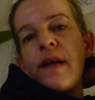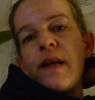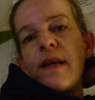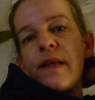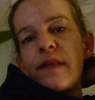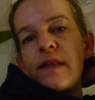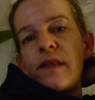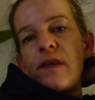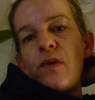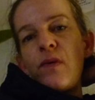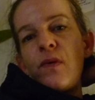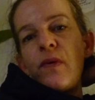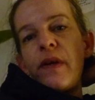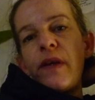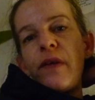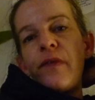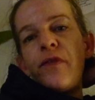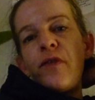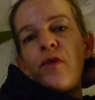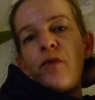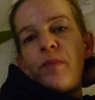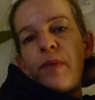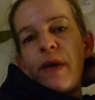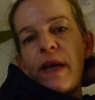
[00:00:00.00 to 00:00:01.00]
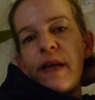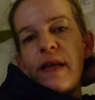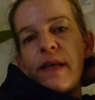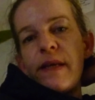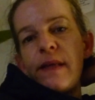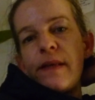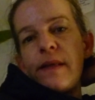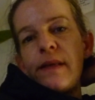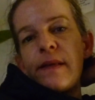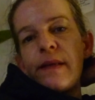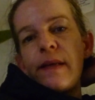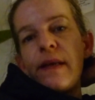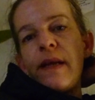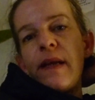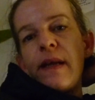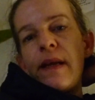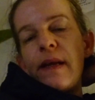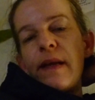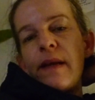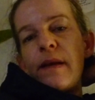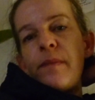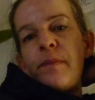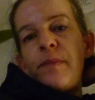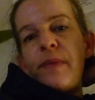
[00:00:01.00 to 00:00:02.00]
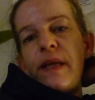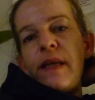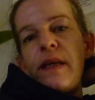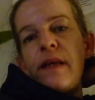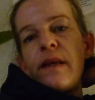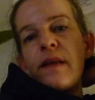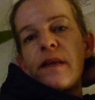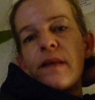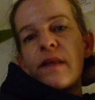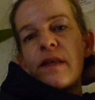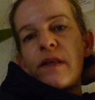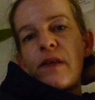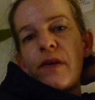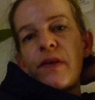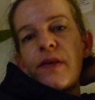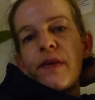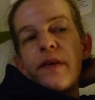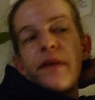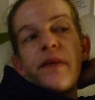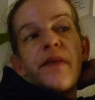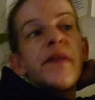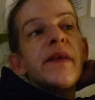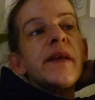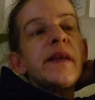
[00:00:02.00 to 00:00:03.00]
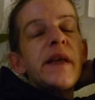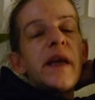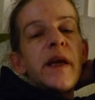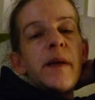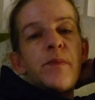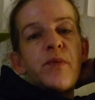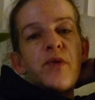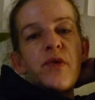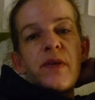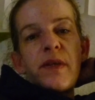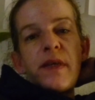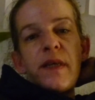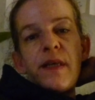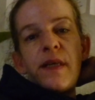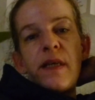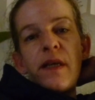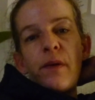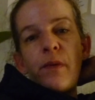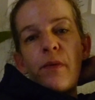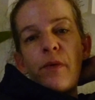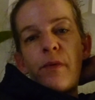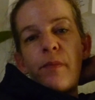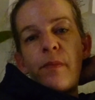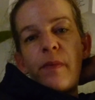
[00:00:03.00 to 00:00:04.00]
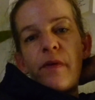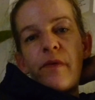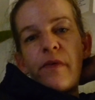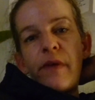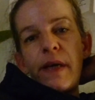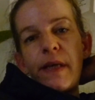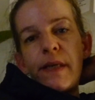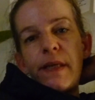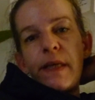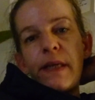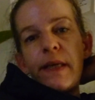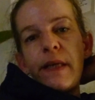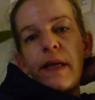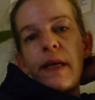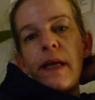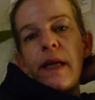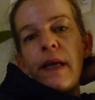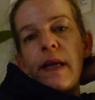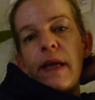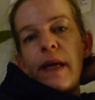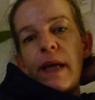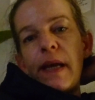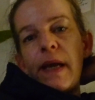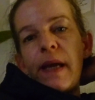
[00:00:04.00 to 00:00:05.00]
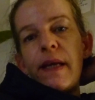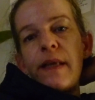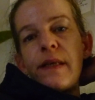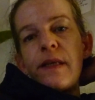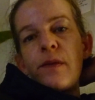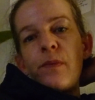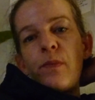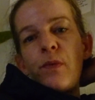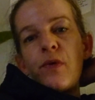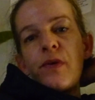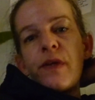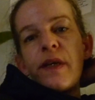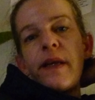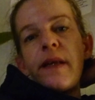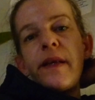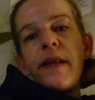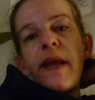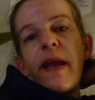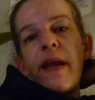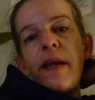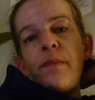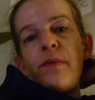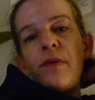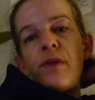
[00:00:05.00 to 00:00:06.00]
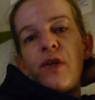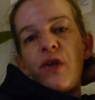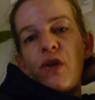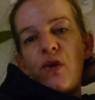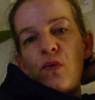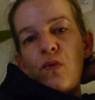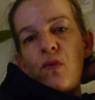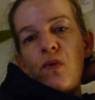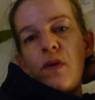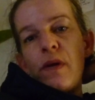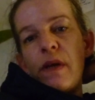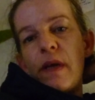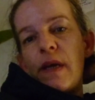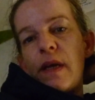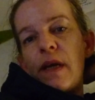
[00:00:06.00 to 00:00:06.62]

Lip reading: so if you pay it, be certain that I proceed here with my writing and would enable you